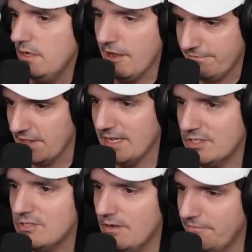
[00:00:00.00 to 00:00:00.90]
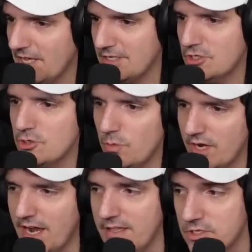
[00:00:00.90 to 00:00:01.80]
If that's true, what
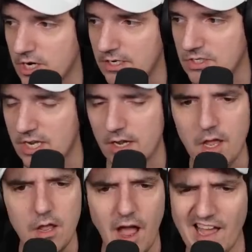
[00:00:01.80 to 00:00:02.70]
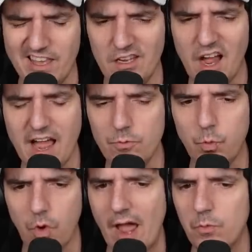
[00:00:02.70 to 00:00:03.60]
guy in the chat is saying.
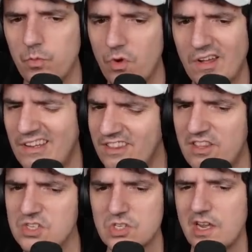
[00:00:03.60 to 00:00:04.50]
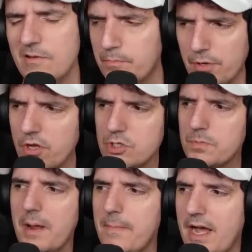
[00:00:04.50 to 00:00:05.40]
It blows
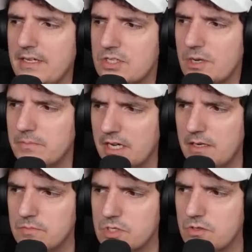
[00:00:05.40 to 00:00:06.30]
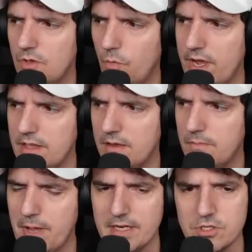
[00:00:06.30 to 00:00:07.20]
my mind sometimes, the way that
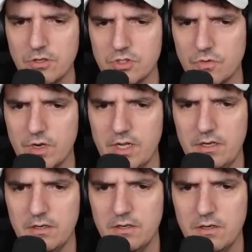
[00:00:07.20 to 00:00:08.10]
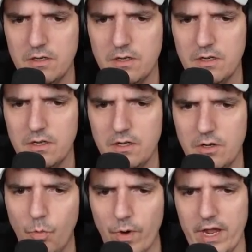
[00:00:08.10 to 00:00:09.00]
patch notes are written,
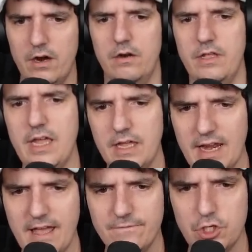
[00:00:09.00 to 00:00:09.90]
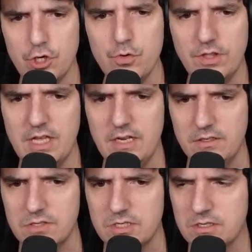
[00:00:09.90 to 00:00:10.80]
where it can have two
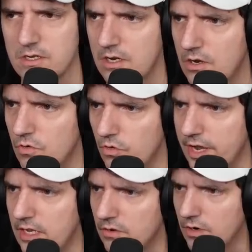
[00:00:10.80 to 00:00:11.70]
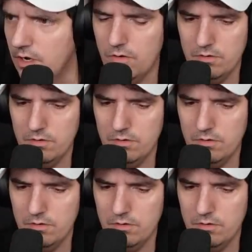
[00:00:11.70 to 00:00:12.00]
things right in a row.